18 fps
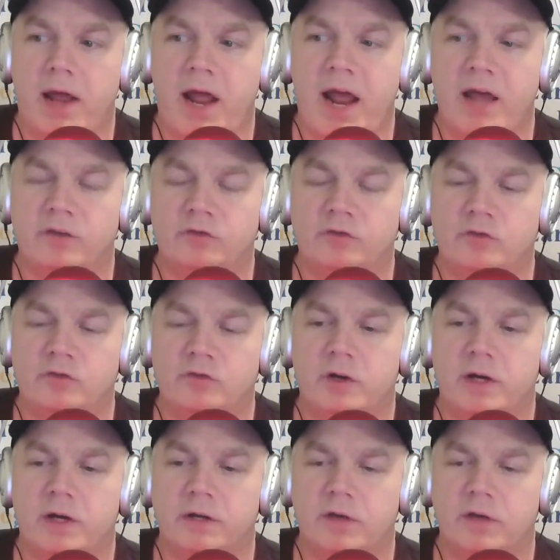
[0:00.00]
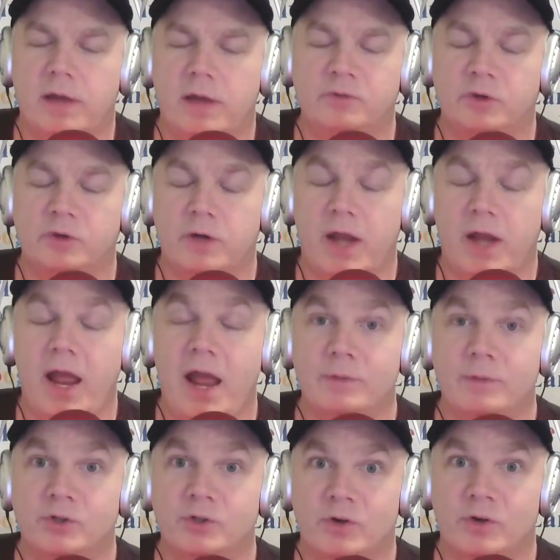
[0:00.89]
amateur
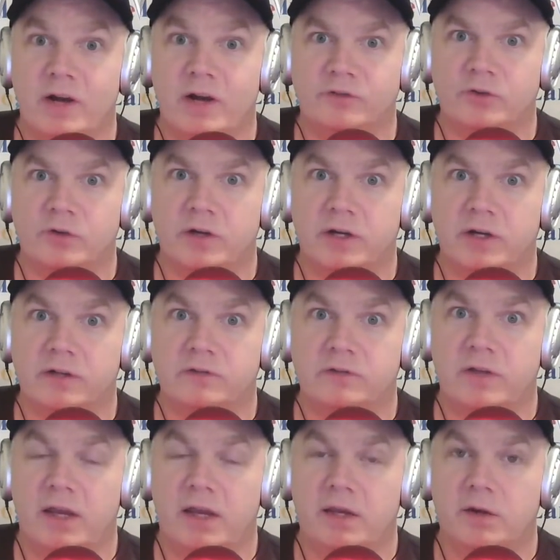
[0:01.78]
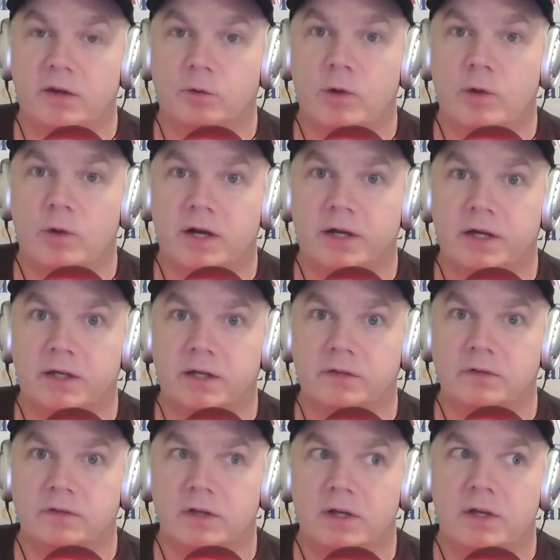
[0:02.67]
astronauts in a
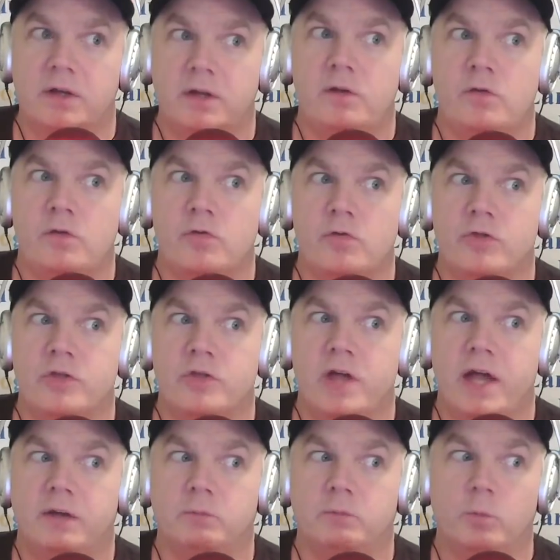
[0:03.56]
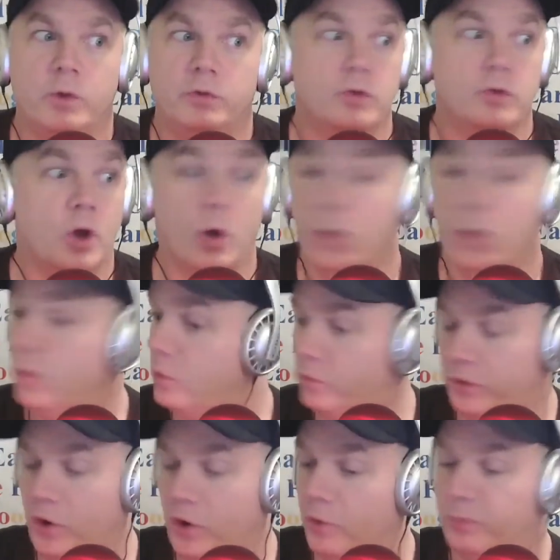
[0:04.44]
rocket that with
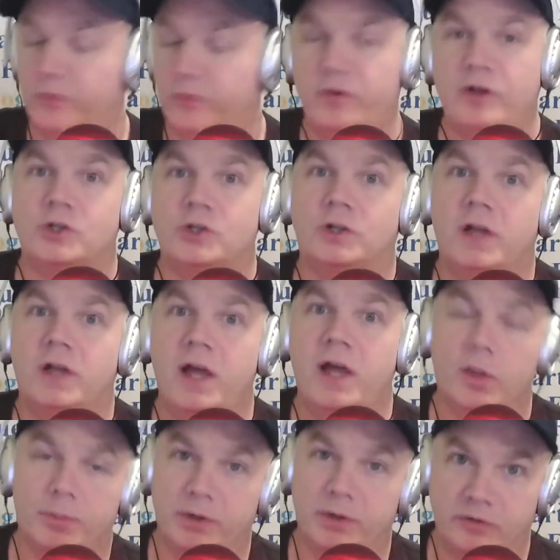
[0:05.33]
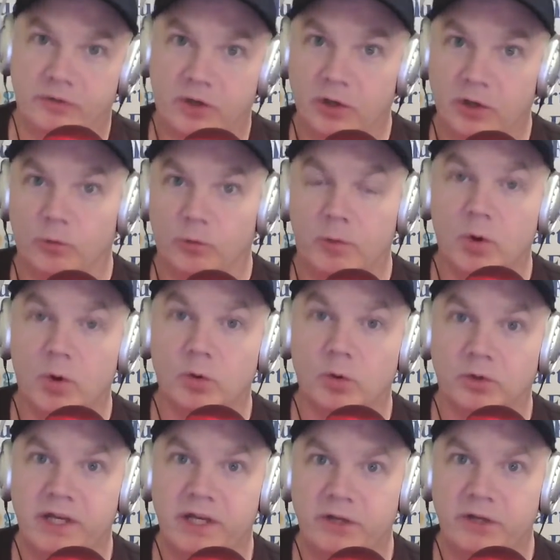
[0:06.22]
no professional help, and it's going to
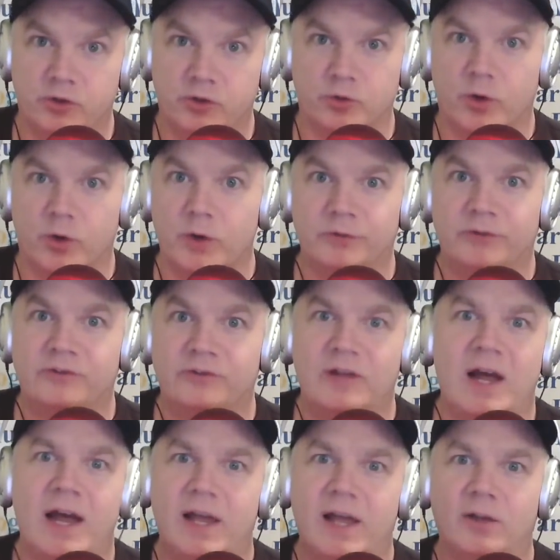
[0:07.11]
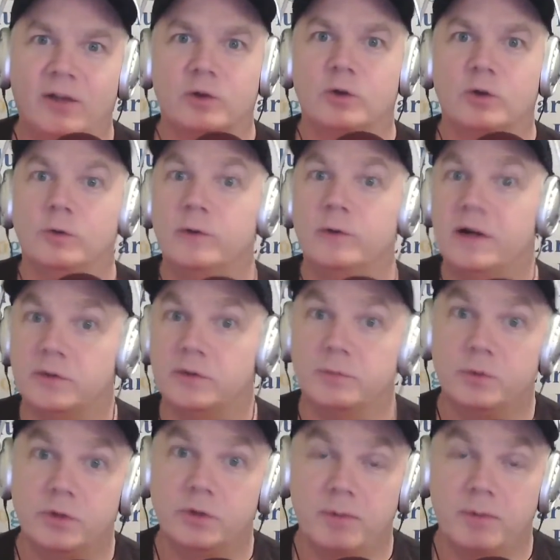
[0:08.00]
remotely drone style go around the
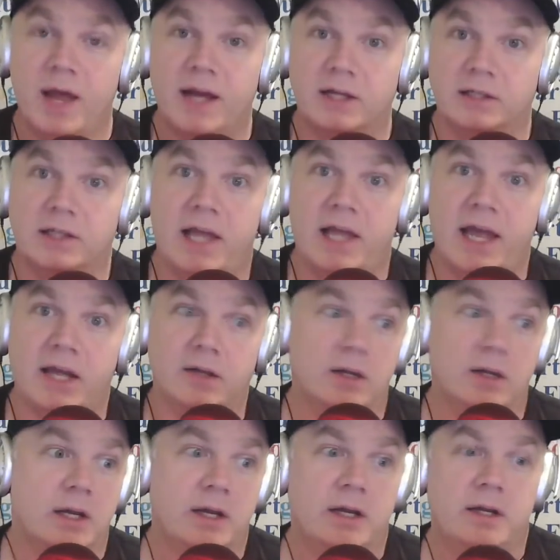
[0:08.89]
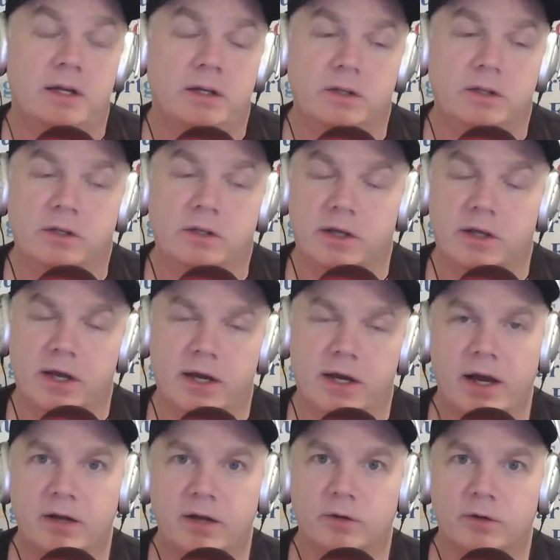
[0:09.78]
moon and back and land.
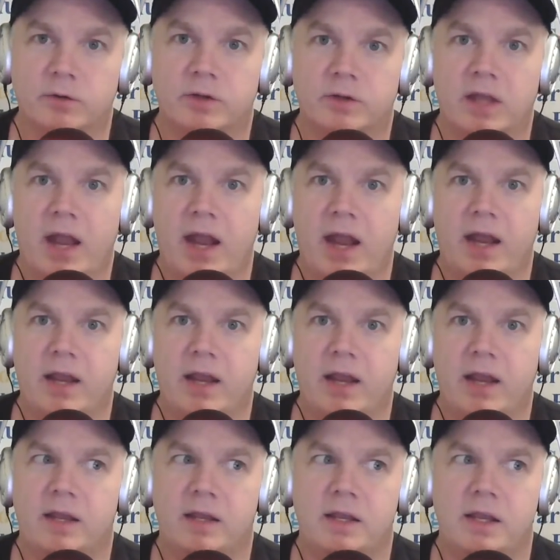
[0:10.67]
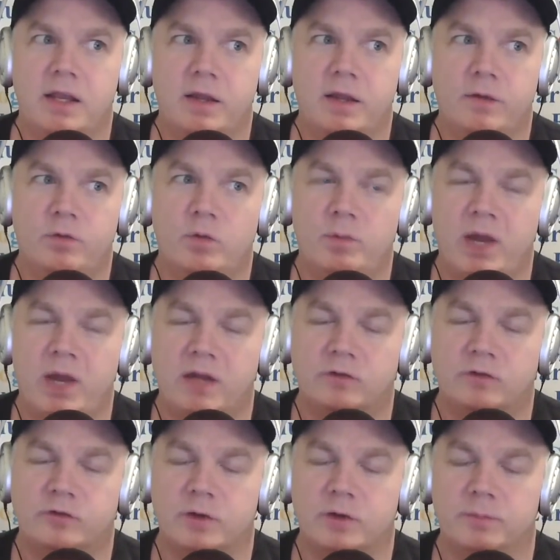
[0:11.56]
Yeah, I don't think even
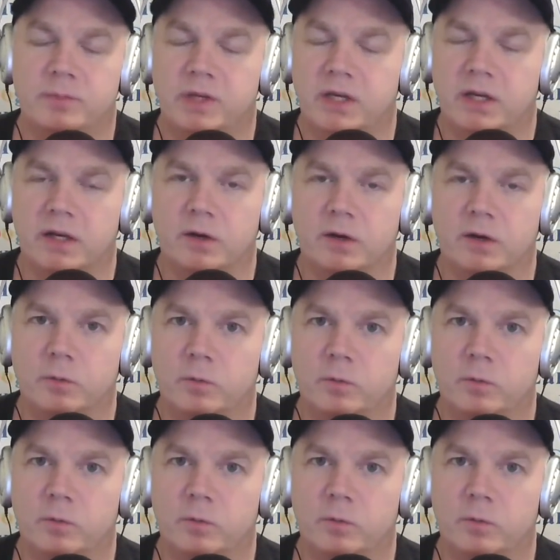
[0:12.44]
mainstream media,